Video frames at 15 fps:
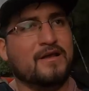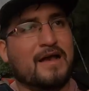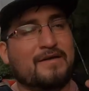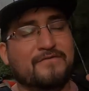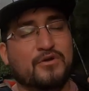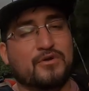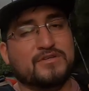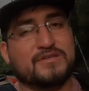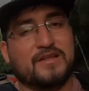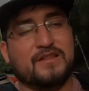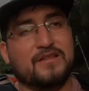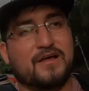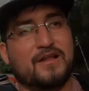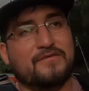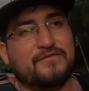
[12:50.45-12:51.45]
I've noticed a
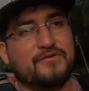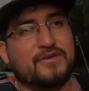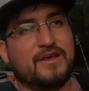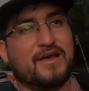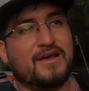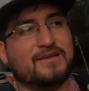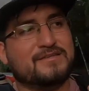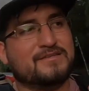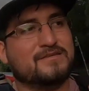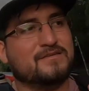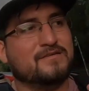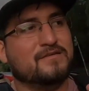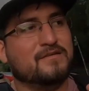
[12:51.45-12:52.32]
lot of you guys